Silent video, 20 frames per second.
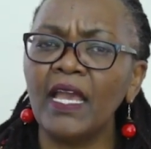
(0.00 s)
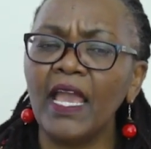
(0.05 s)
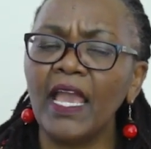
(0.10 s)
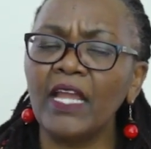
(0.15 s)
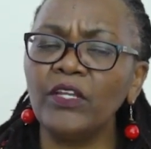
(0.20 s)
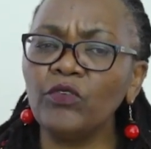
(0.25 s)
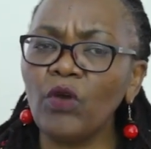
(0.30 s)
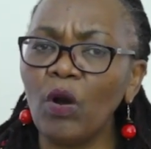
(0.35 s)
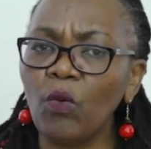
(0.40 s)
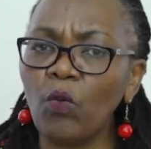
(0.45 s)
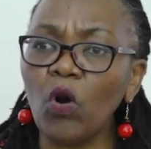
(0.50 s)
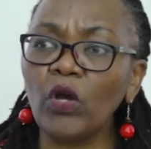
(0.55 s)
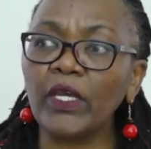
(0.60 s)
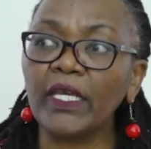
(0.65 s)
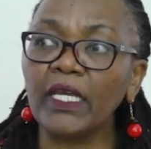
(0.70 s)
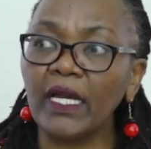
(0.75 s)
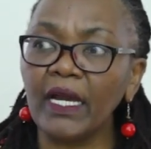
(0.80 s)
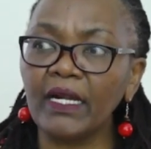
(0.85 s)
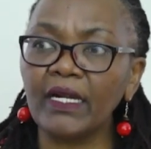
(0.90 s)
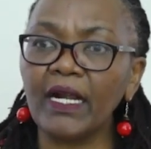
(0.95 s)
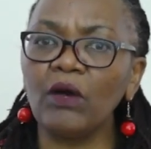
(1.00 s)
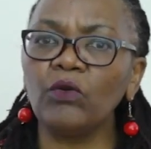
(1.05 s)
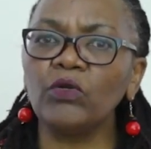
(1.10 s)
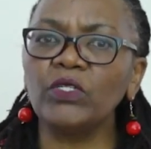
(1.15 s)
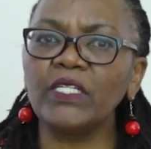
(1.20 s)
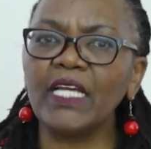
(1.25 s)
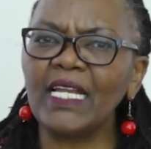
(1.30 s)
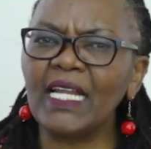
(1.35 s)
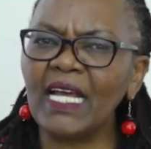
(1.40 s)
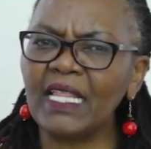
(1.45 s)
and you are walking
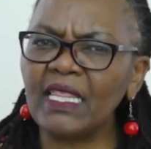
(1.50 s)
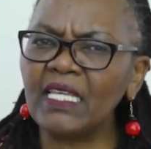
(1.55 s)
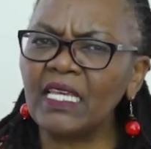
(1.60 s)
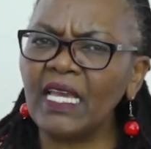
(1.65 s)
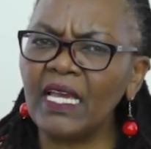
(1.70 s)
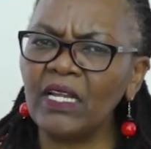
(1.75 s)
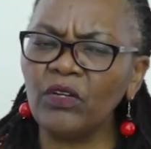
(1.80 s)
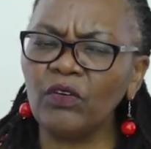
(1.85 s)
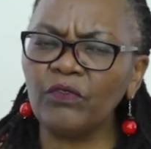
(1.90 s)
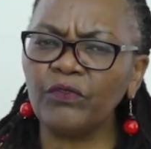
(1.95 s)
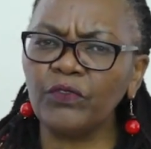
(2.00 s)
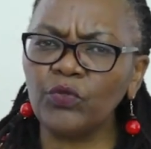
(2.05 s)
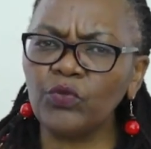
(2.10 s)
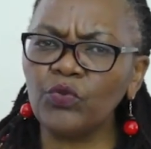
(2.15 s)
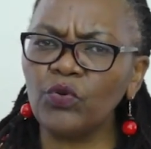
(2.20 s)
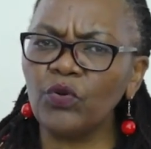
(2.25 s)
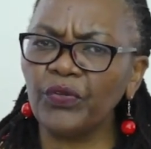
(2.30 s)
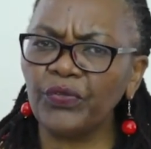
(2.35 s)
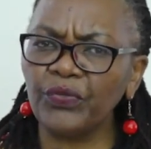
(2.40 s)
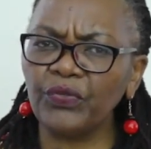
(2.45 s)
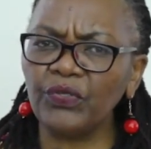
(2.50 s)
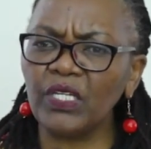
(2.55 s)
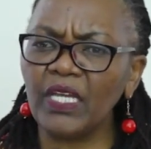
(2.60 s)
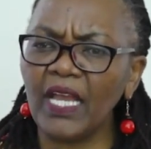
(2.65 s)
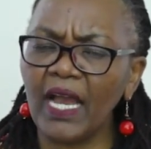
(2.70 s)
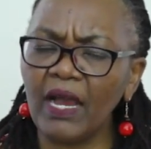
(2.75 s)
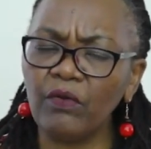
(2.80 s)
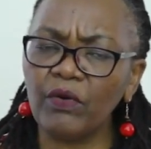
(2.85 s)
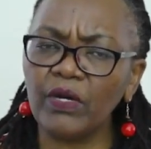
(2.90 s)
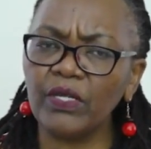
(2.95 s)
around, and at the end of 2 or 3
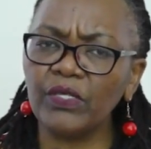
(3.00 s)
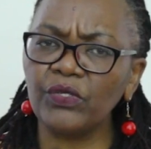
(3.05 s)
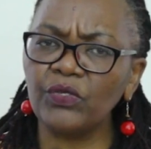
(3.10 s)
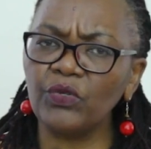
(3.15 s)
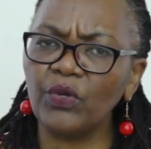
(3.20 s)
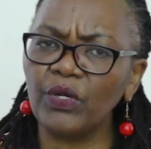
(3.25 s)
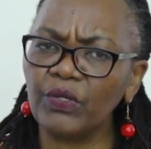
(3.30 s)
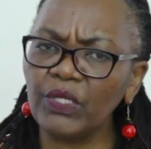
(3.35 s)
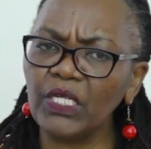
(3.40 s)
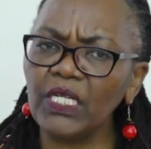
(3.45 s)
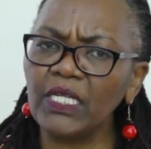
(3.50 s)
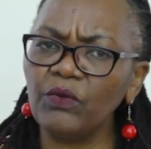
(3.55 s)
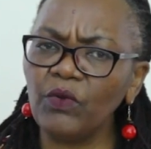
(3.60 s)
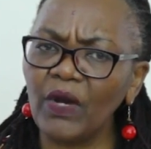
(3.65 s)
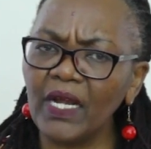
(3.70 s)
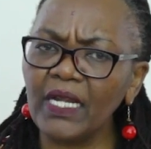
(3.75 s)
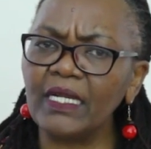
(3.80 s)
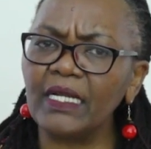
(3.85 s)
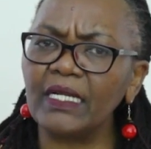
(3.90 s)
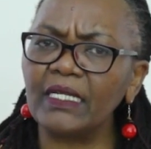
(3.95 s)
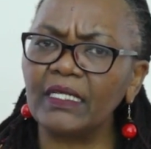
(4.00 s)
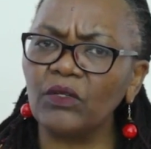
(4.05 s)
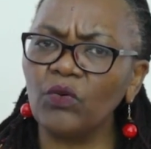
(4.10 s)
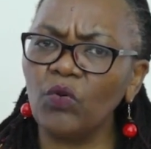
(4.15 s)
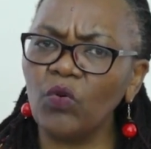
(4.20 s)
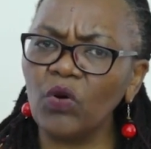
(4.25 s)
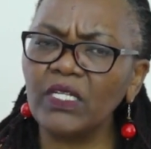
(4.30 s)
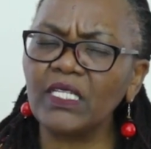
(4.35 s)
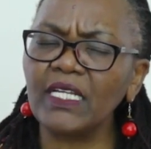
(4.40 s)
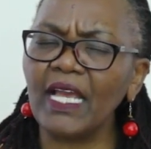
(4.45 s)
hours, you are really wondering,
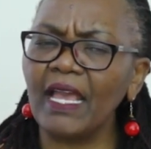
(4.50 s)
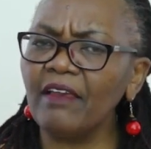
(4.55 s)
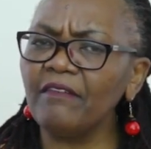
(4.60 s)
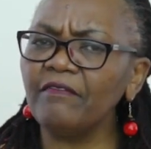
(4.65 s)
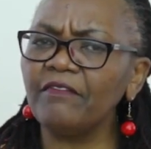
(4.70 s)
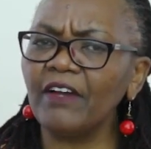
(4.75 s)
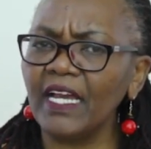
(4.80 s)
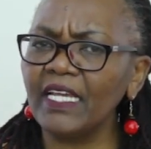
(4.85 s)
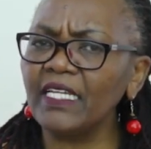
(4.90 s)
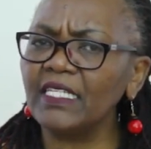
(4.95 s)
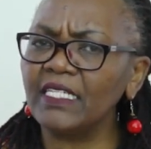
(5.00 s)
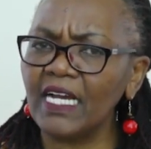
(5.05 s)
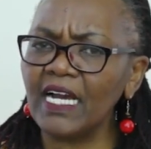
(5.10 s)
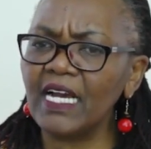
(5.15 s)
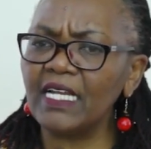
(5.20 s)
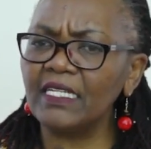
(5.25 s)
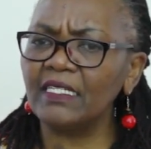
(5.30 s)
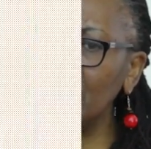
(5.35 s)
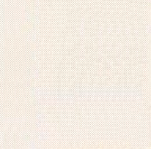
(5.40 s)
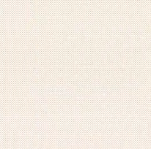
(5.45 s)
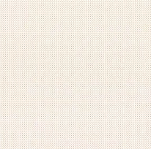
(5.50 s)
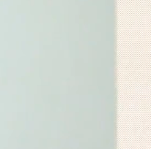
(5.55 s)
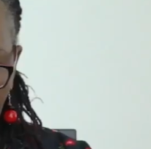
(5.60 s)
what have I done?